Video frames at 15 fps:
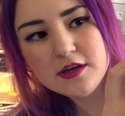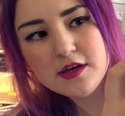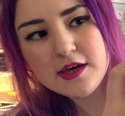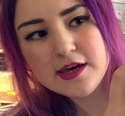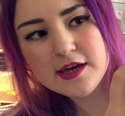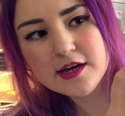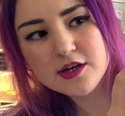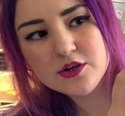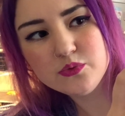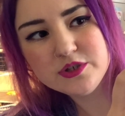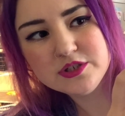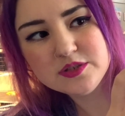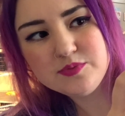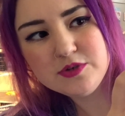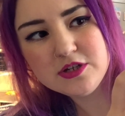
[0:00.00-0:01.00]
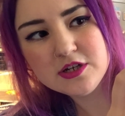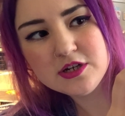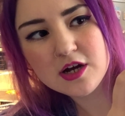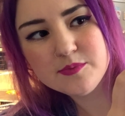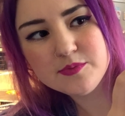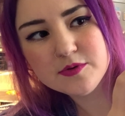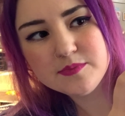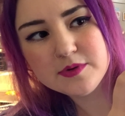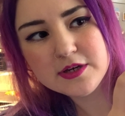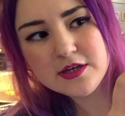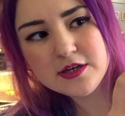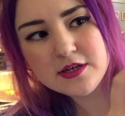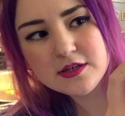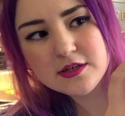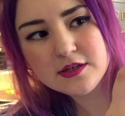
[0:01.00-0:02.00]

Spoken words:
and we speed it up a bit.